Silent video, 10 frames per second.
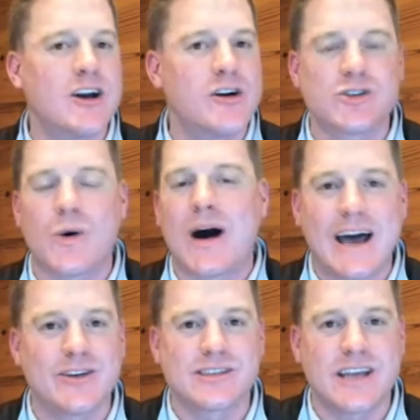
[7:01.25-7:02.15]
knows
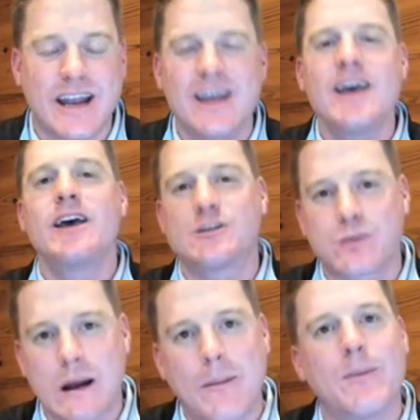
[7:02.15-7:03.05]
Ohio State is
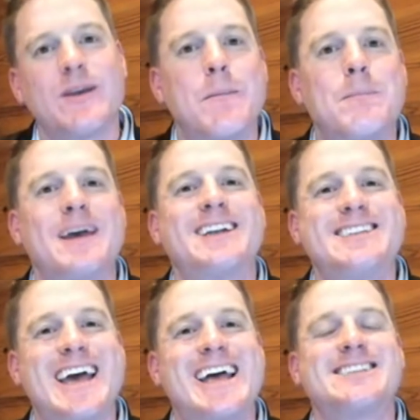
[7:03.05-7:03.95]
probably the Big
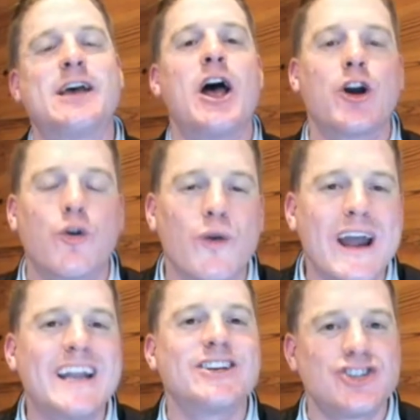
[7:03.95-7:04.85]
Ten's
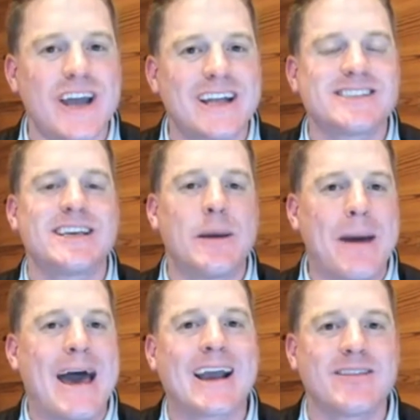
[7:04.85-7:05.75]
greatest chance to get
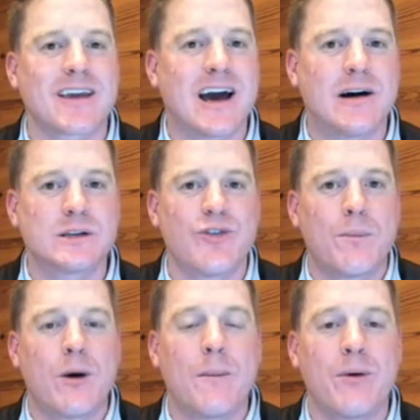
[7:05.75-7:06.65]
back in the college
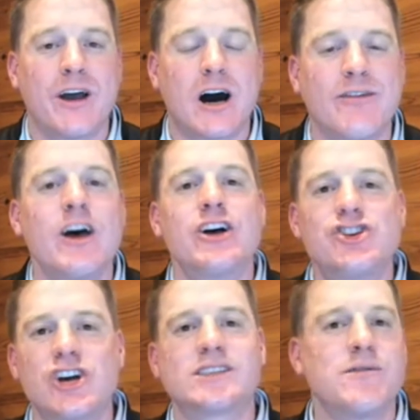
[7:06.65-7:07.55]
football playoff.
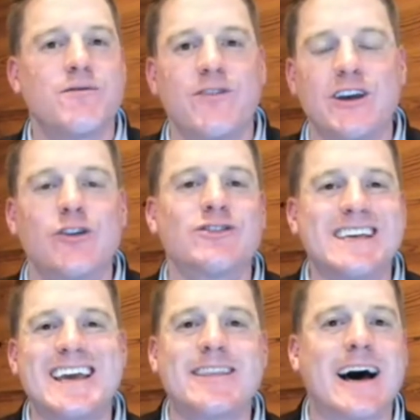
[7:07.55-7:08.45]
Justin Fields
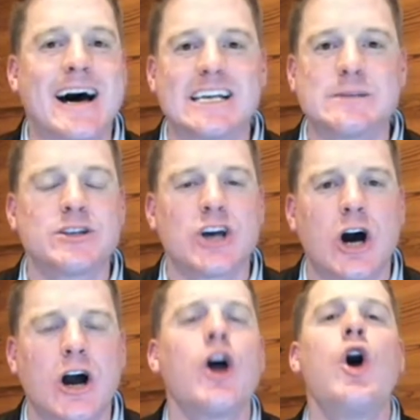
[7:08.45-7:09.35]
in the Heisman
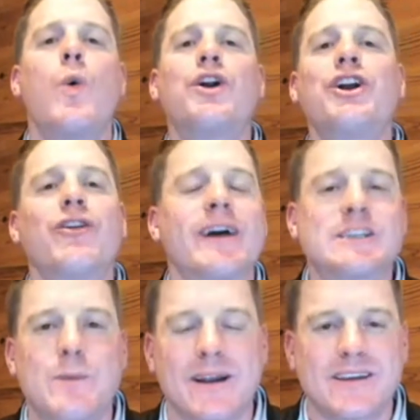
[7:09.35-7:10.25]
talk. What are your
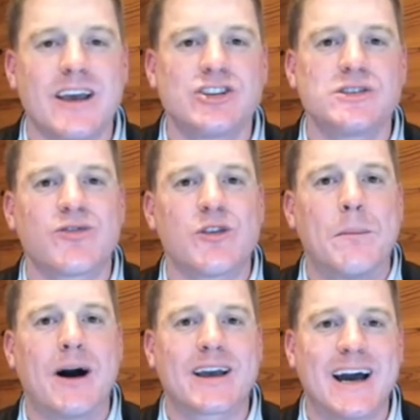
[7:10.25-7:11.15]
expectations for the
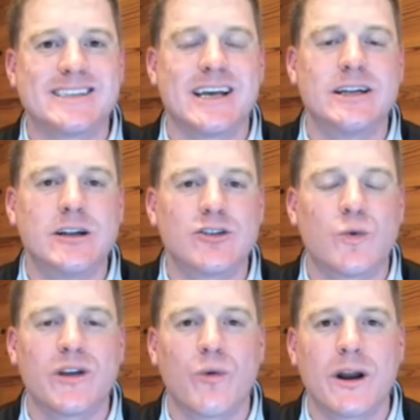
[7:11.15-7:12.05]
Buckeyes heading into
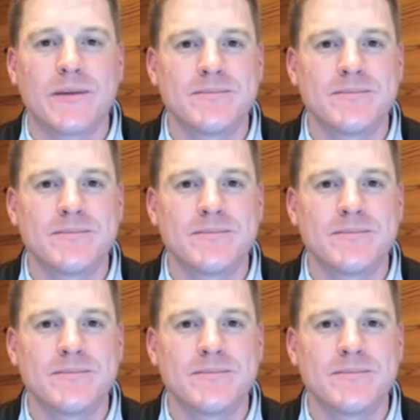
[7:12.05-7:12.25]
2020?